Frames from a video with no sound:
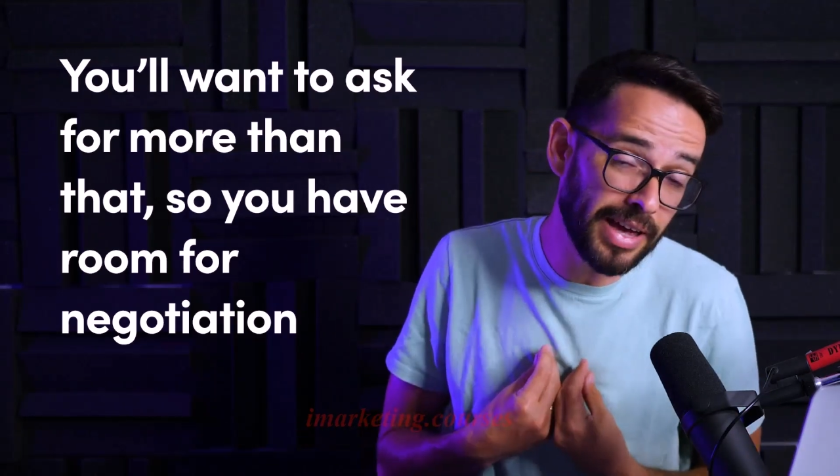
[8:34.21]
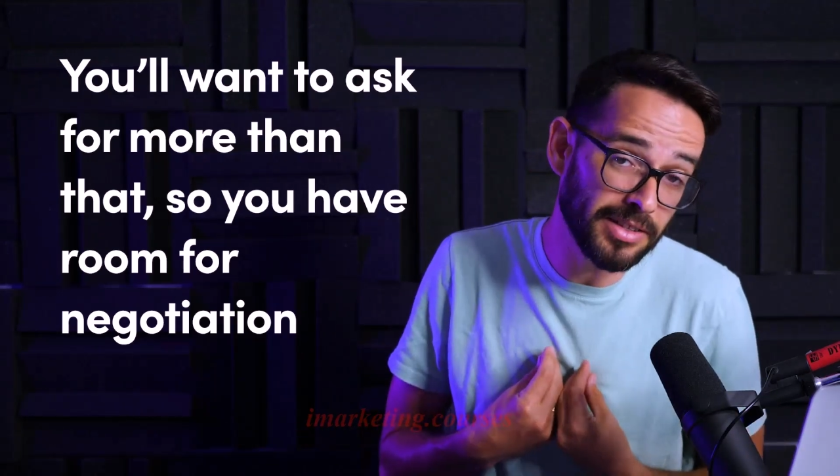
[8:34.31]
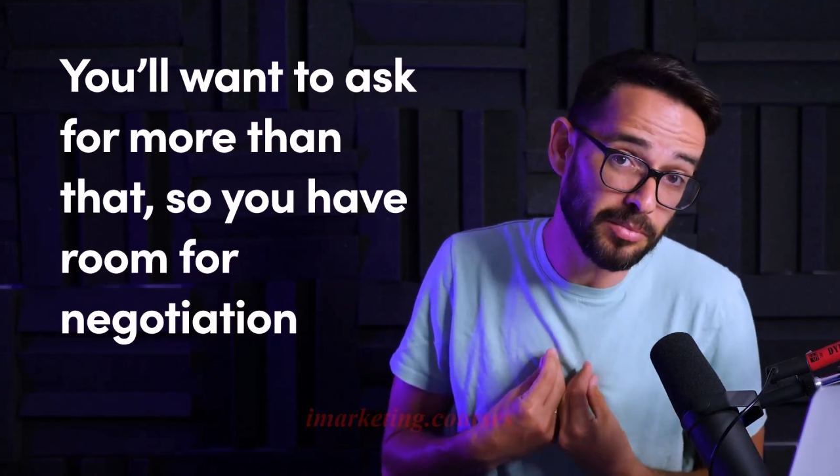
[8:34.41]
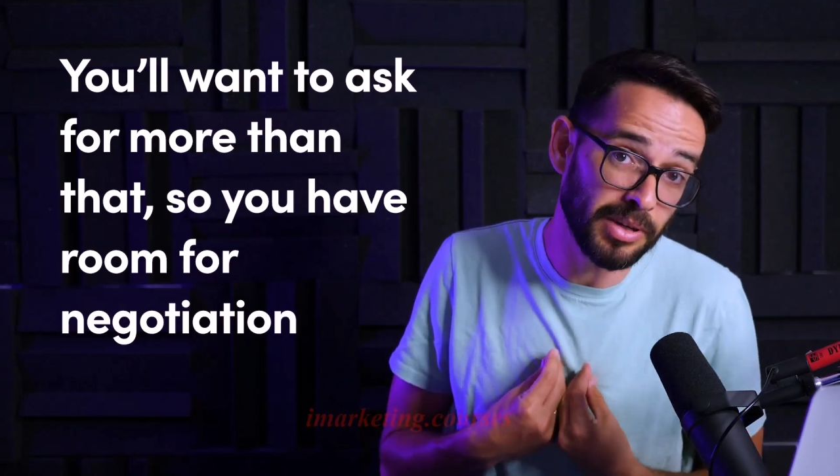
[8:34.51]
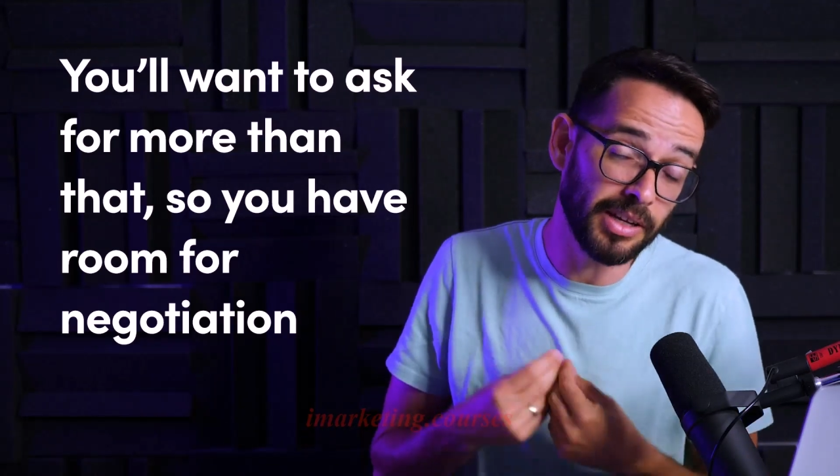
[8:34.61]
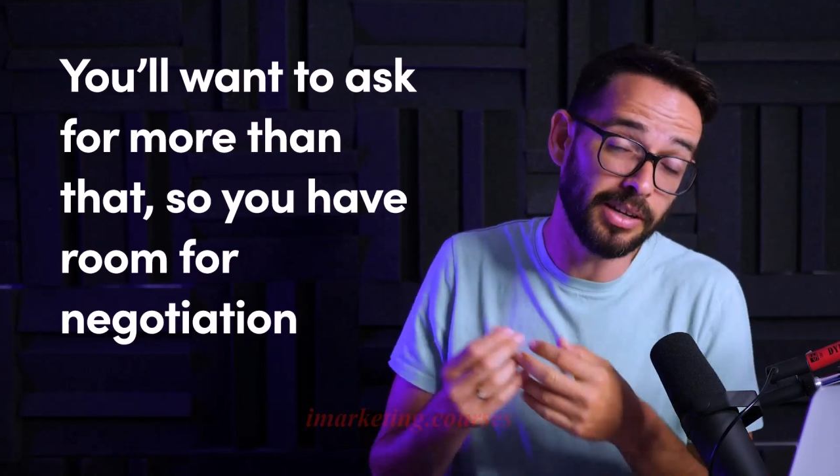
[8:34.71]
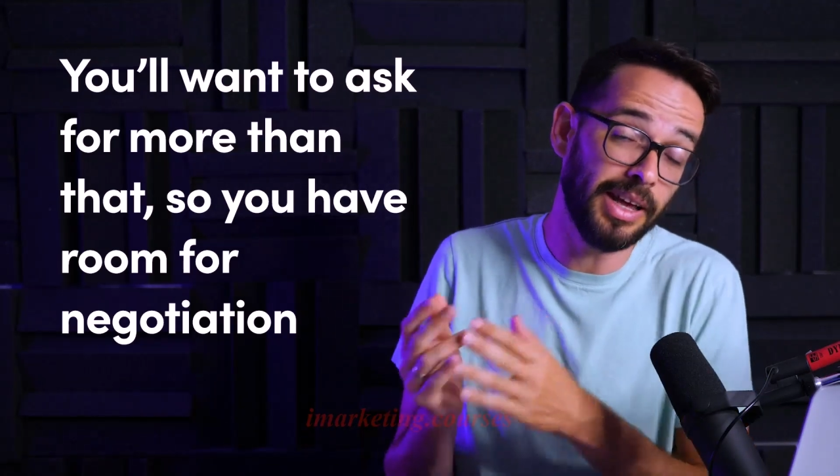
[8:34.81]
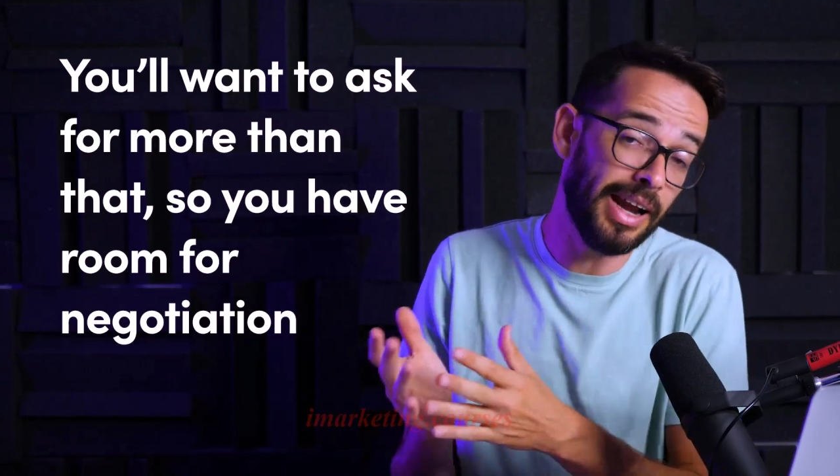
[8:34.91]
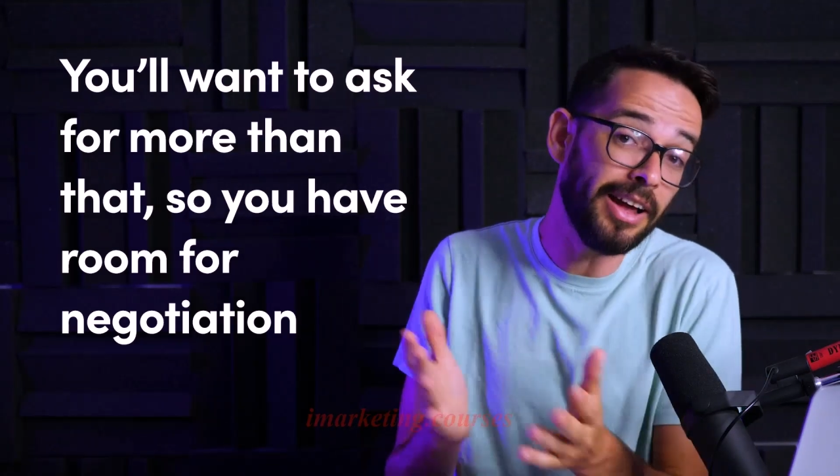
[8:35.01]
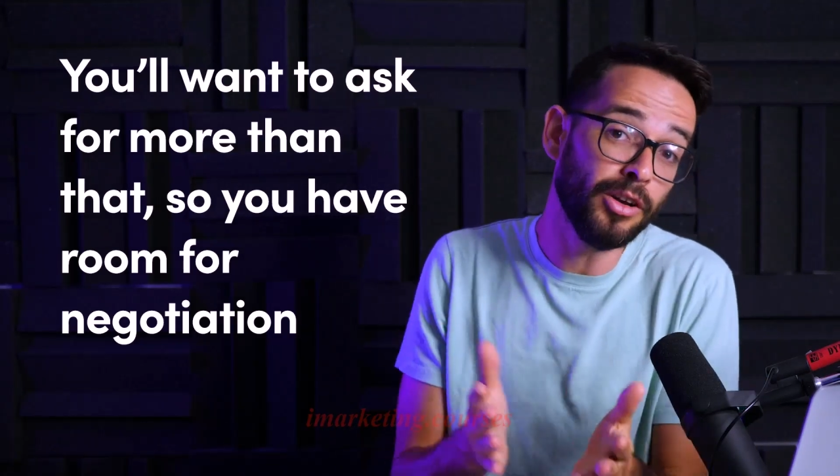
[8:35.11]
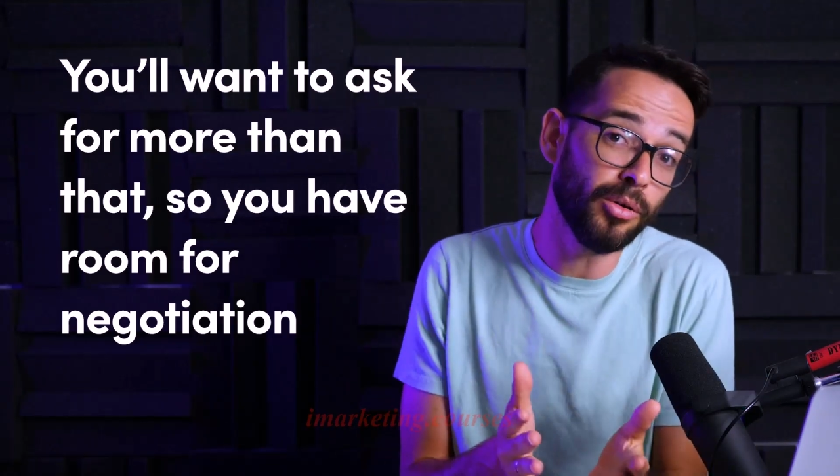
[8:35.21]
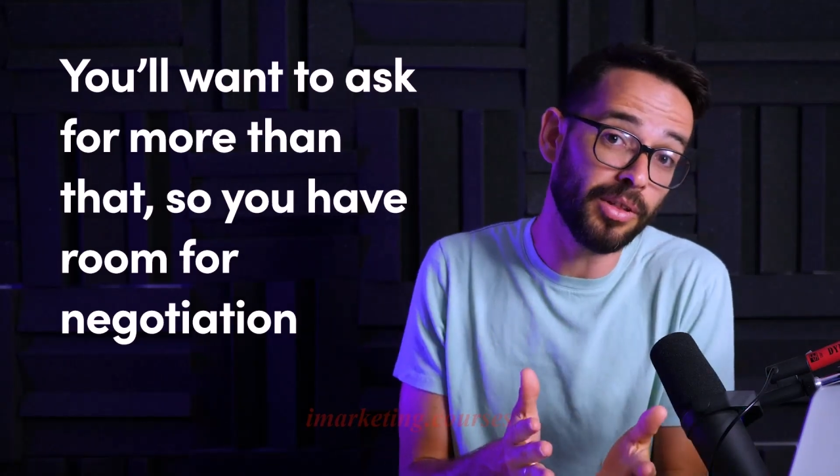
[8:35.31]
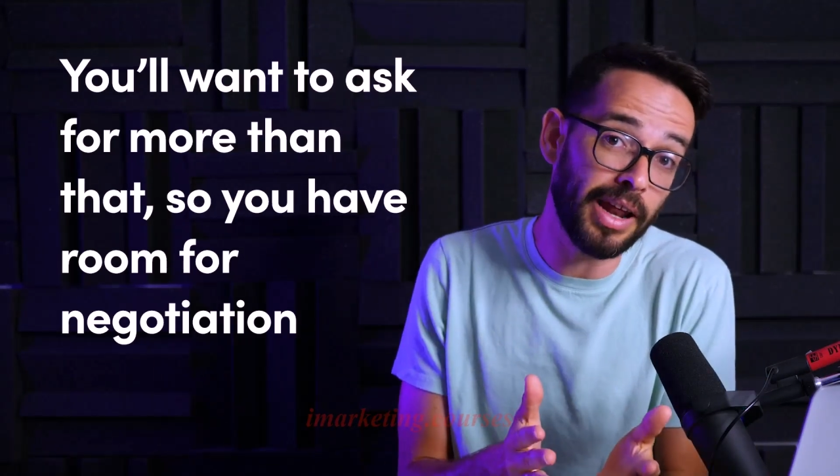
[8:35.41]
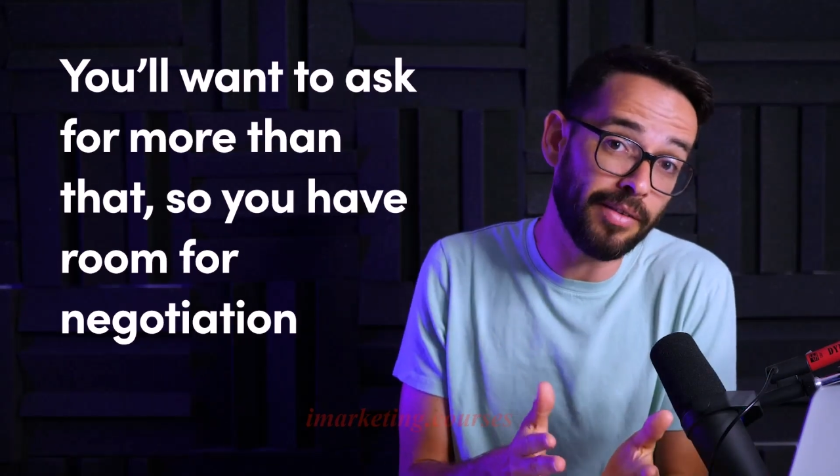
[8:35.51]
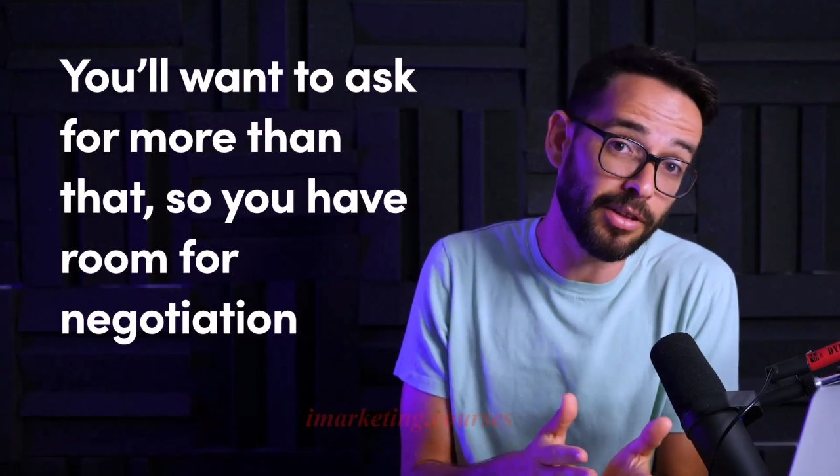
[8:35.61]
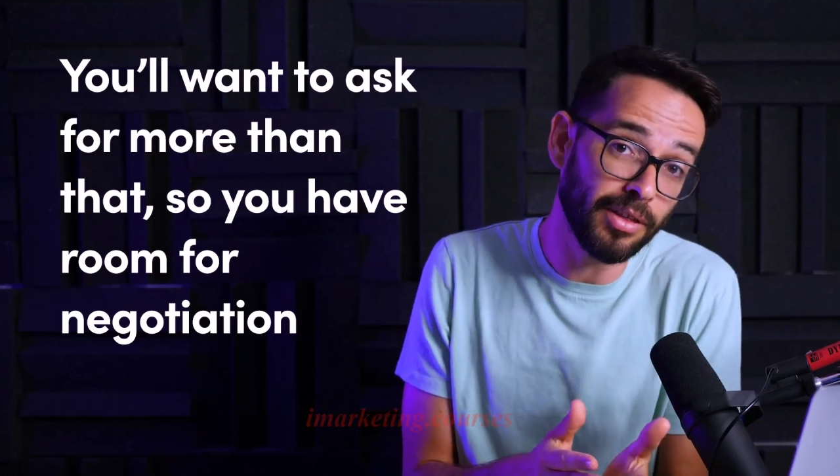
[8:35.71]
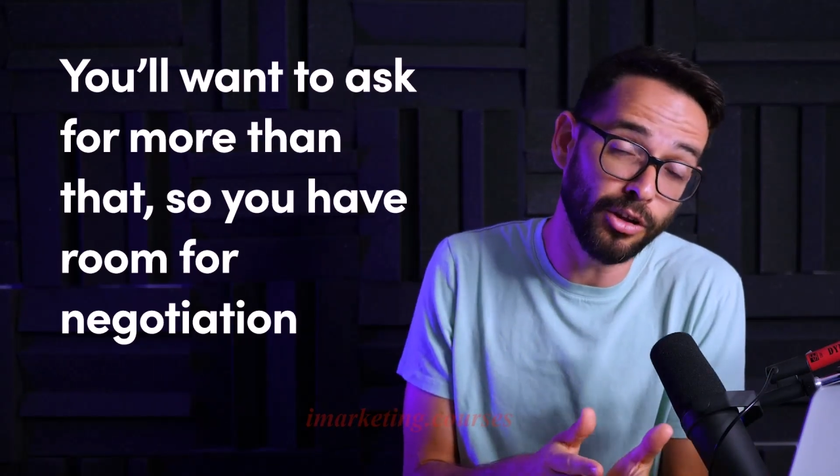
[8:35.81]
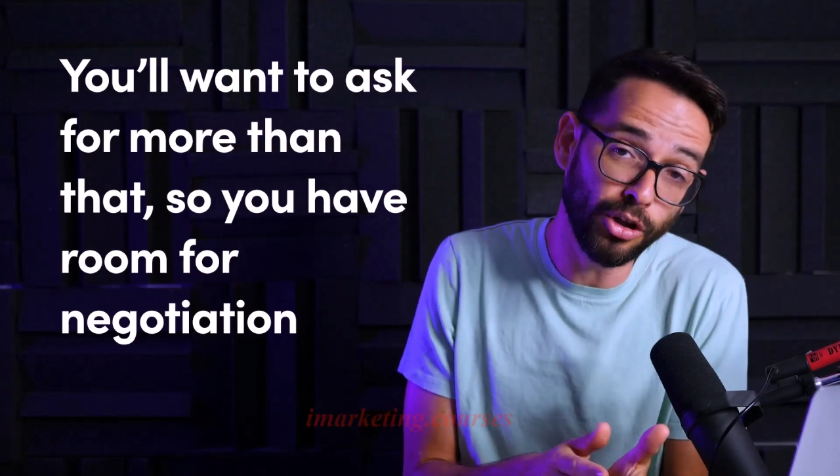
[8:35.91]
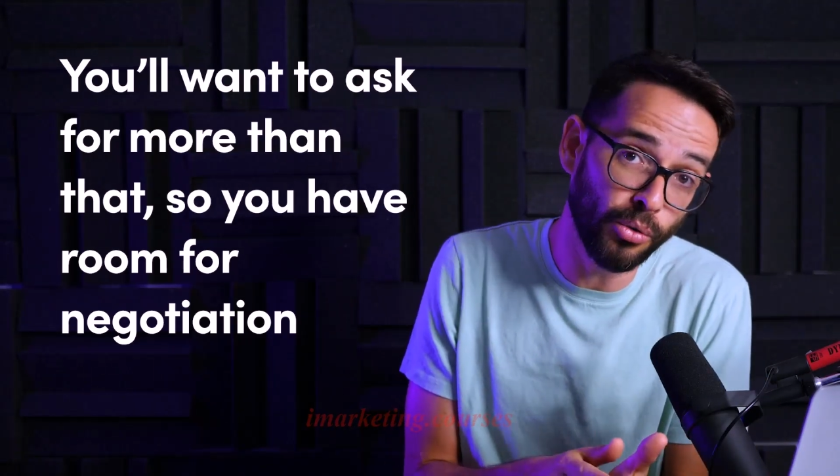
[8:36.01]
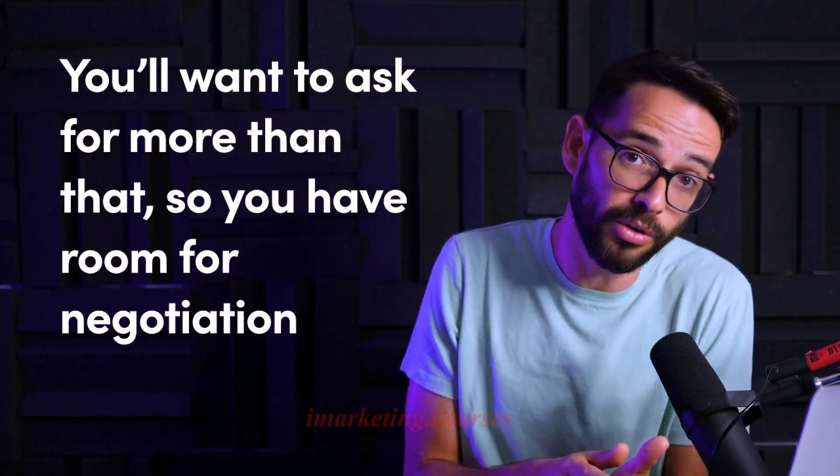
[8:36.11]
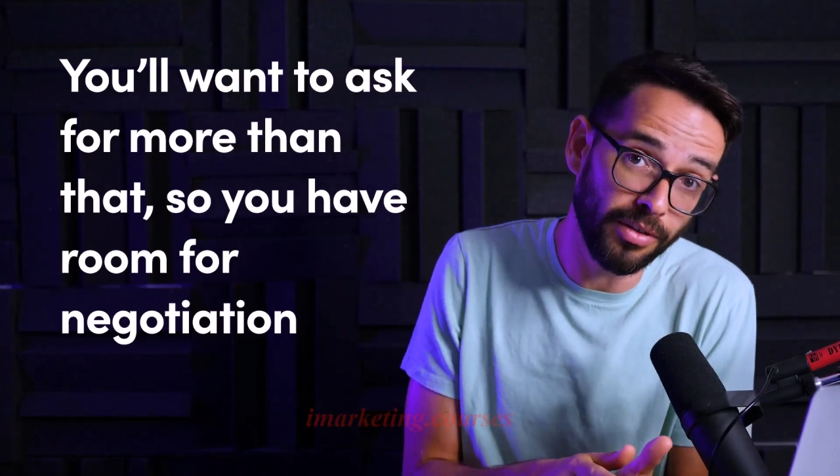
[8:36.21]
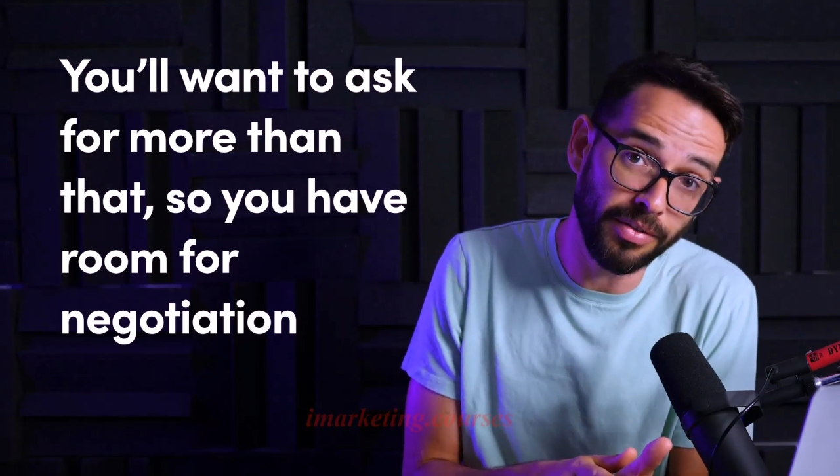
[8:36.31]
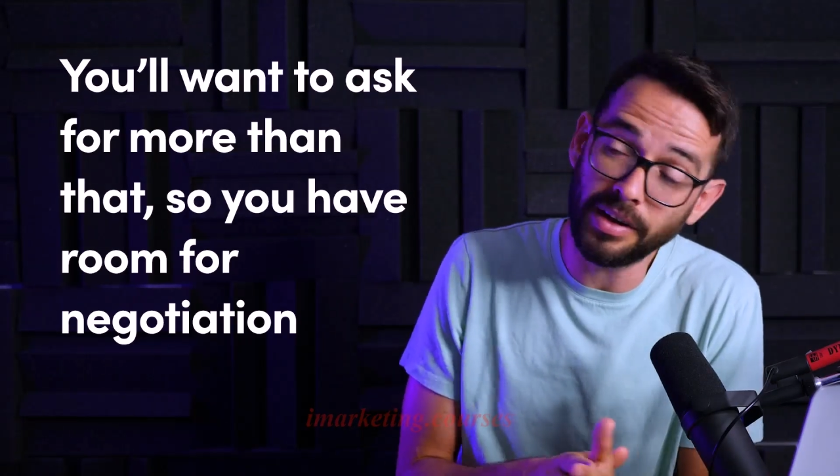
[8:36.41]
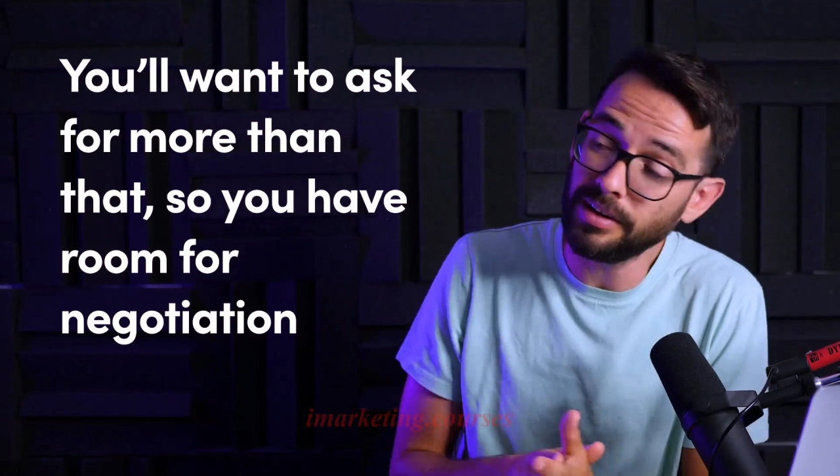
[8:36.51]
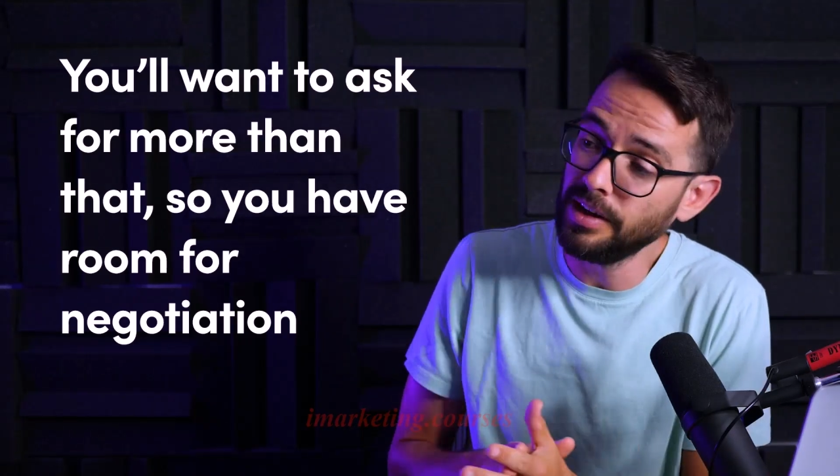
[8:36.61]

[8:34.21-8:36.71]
estimated and I know that everything lower than that